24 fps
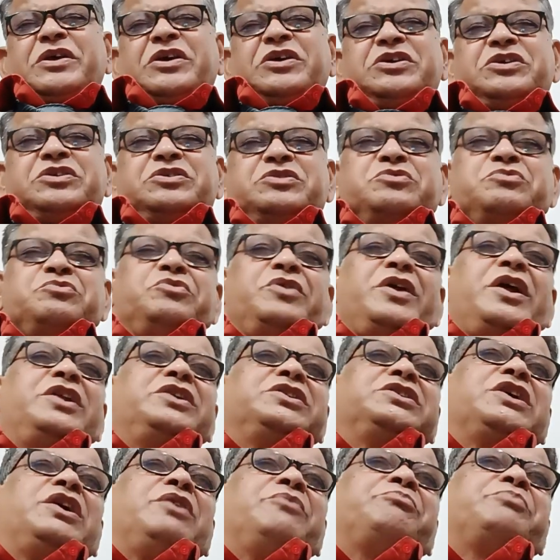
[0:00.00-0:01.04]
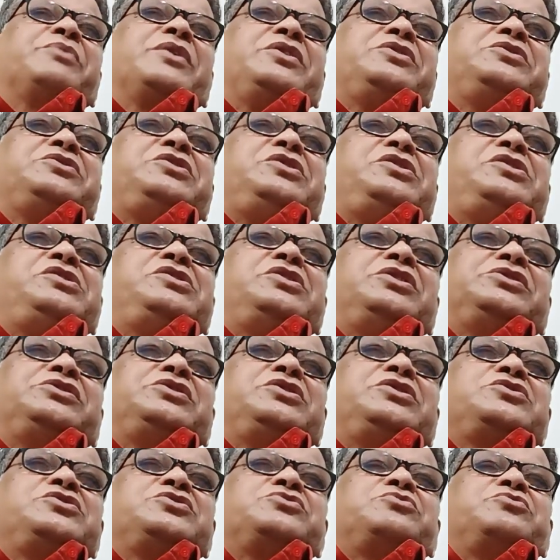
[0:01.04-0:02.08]
students of prestigious
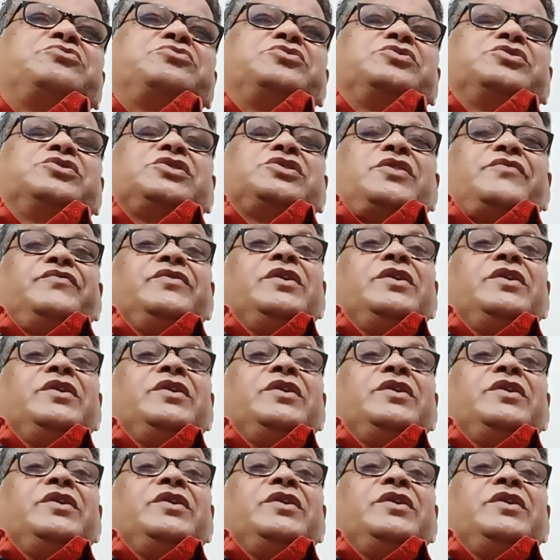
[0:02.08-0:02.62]
institutions of